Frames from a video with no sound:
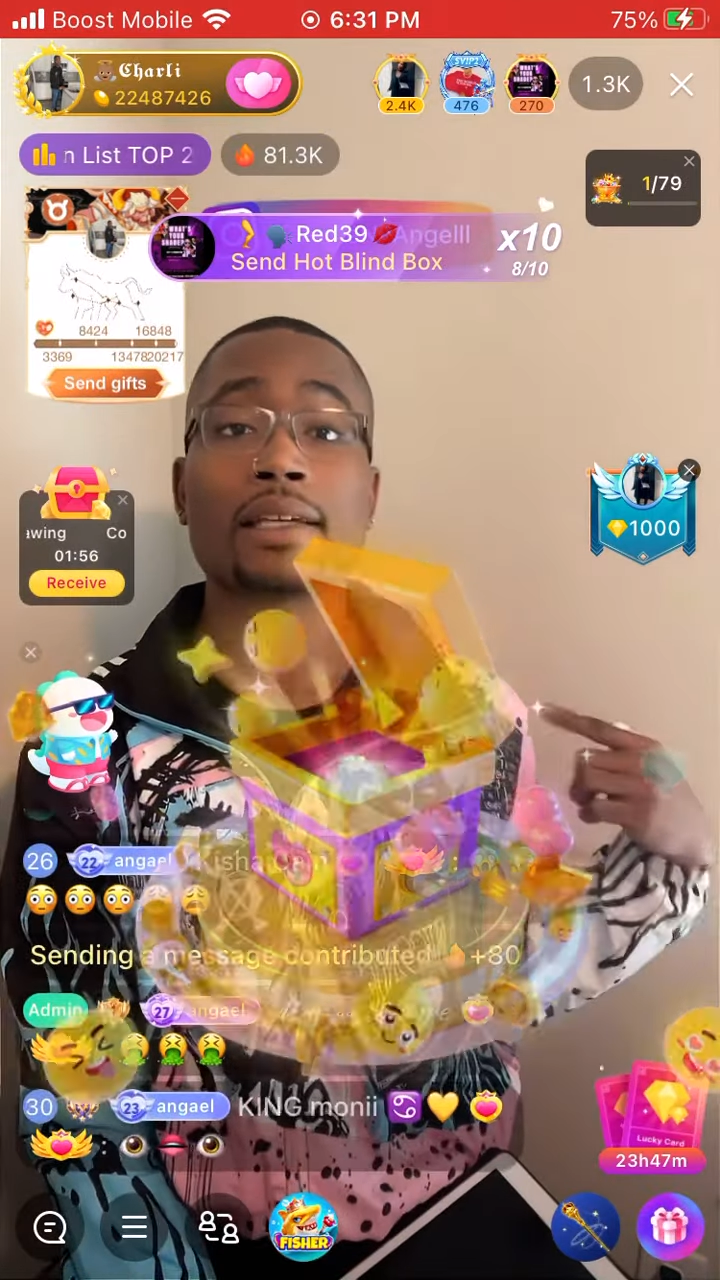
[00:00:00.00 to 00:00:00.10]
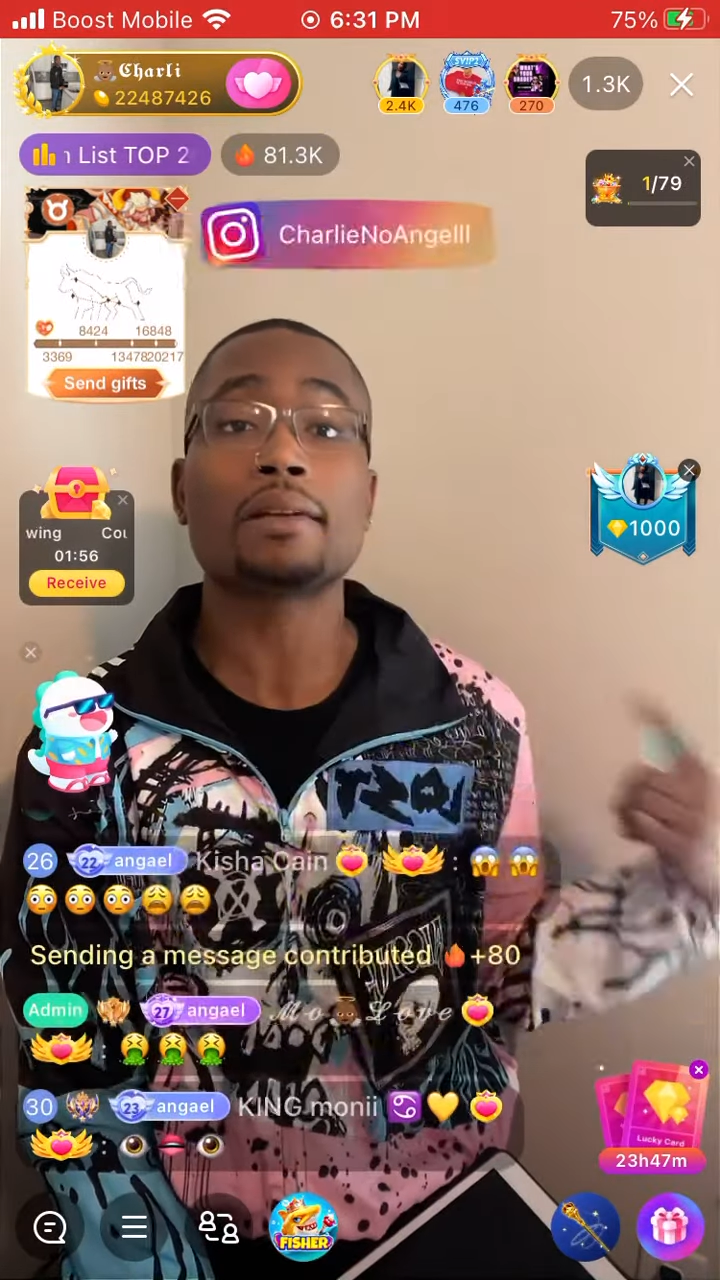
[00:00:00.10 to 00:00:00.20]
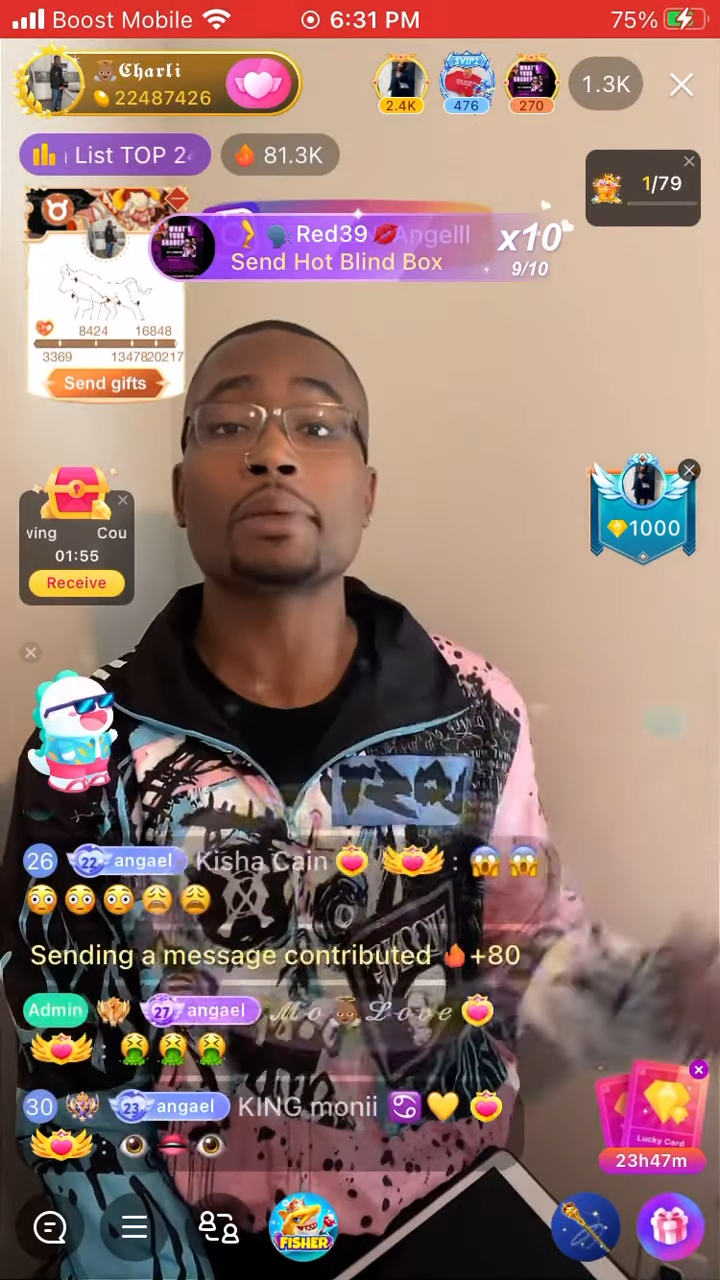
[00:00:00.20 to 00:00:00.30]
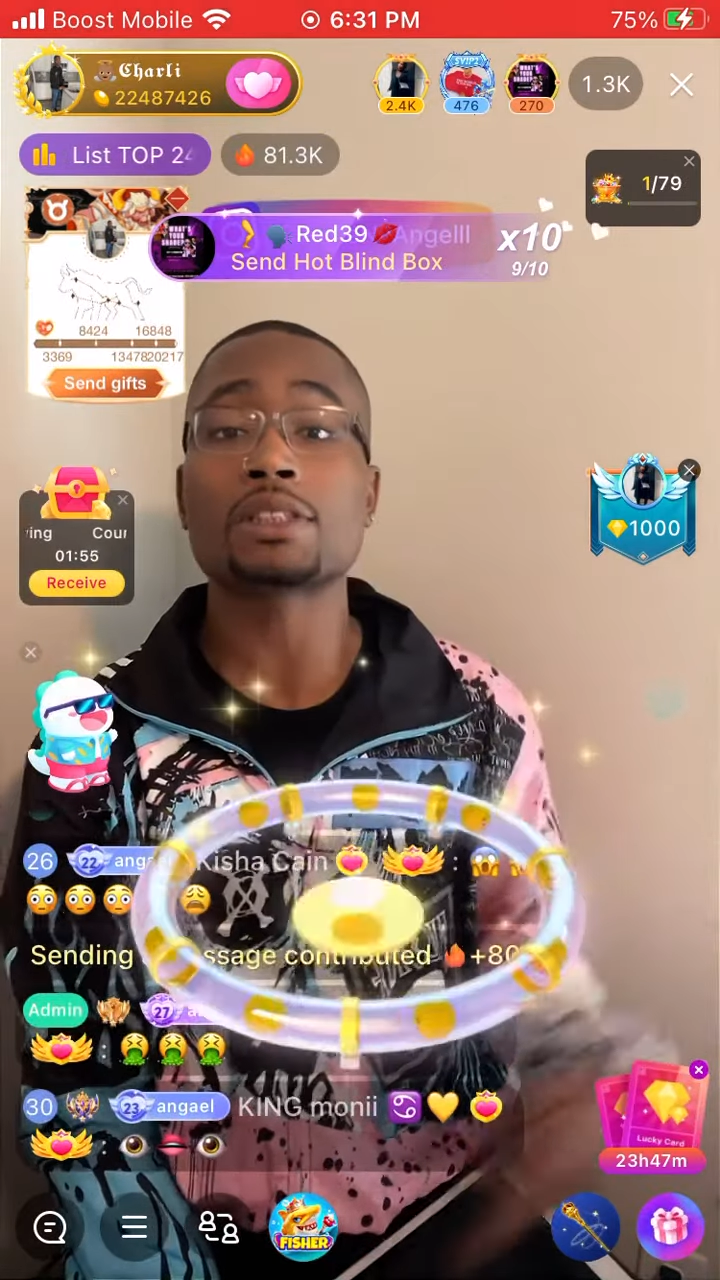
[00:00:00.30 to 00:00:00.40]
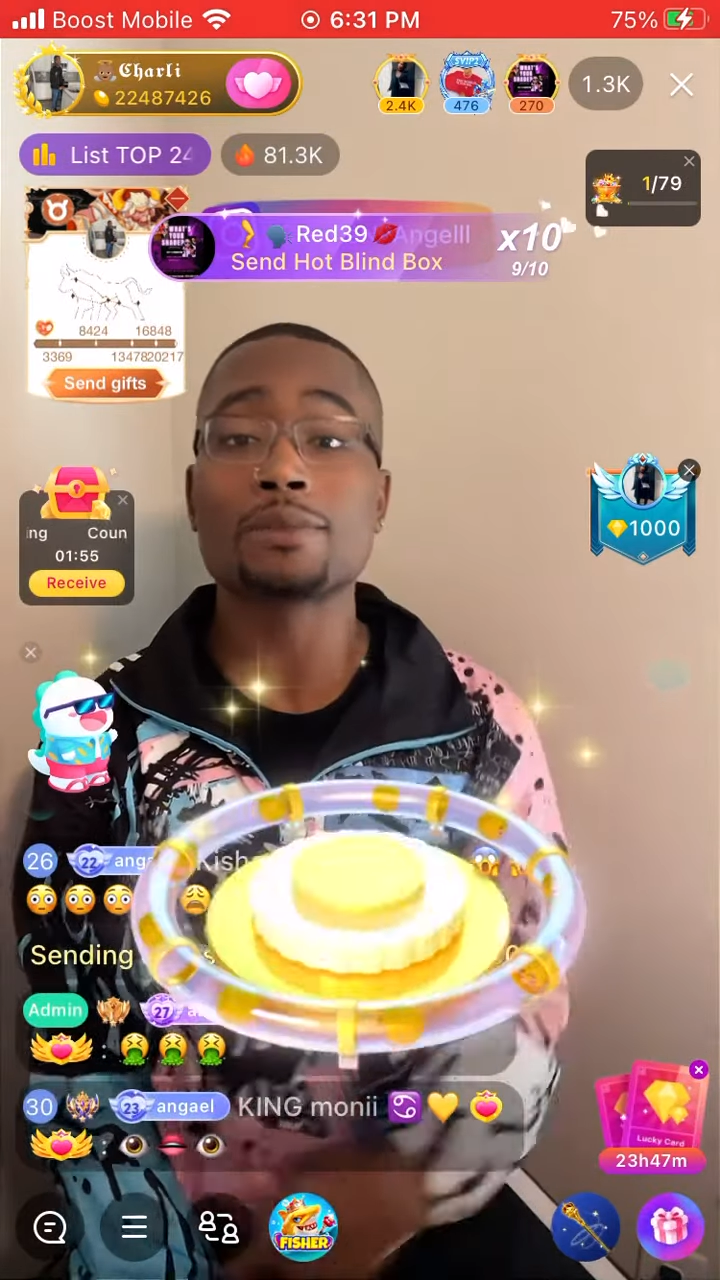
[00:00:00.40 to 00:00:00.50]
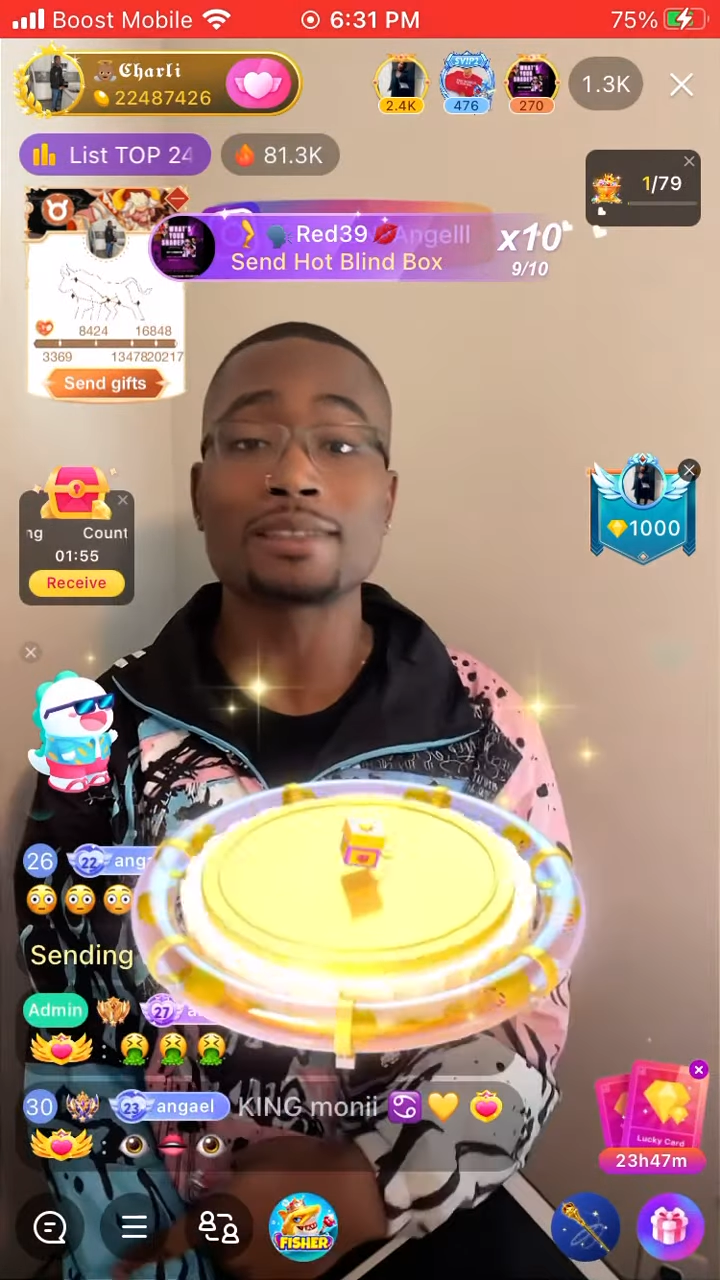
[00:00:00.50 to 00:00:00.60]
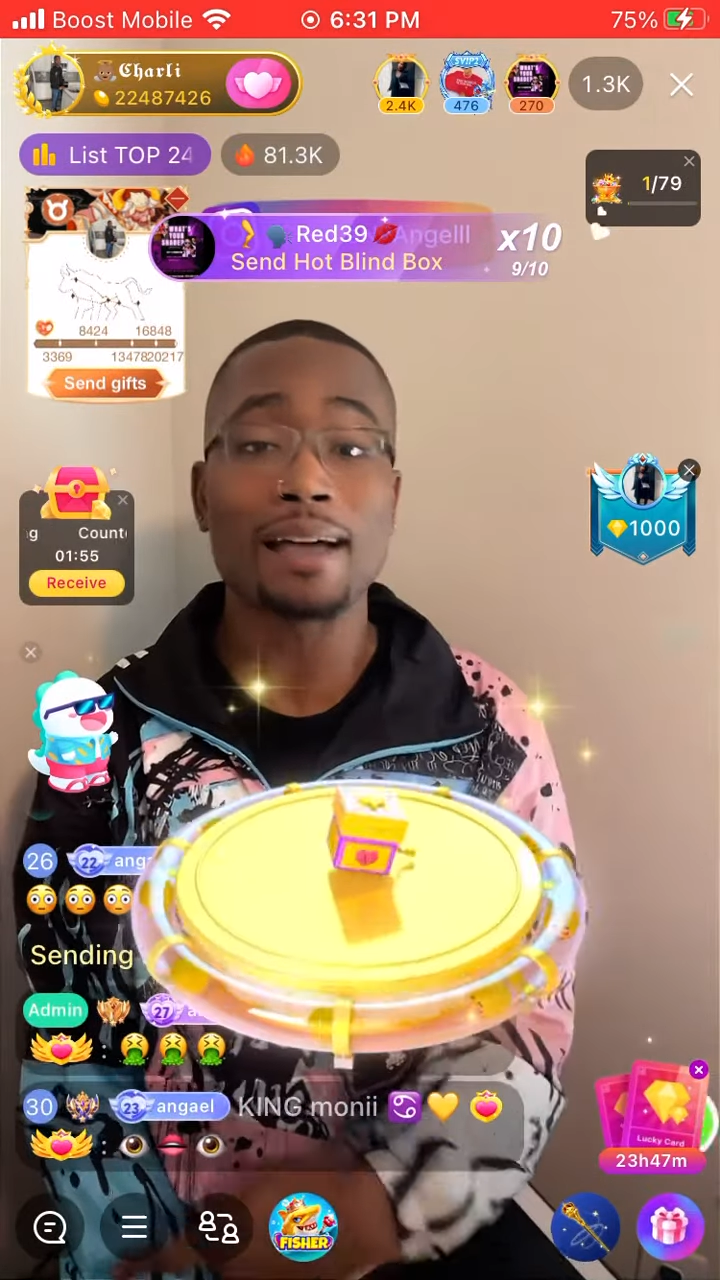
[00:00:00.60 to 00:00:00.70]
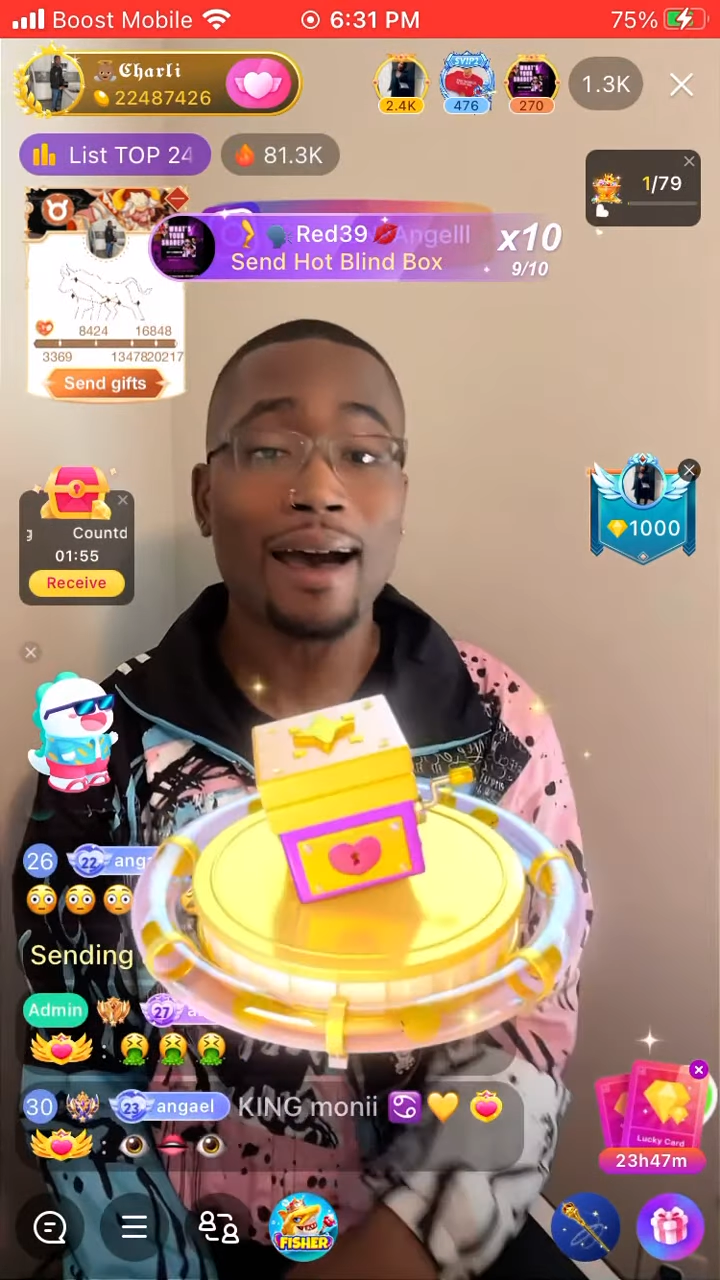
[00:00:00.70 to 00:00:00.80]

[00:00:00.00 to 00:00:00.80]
It was Ivy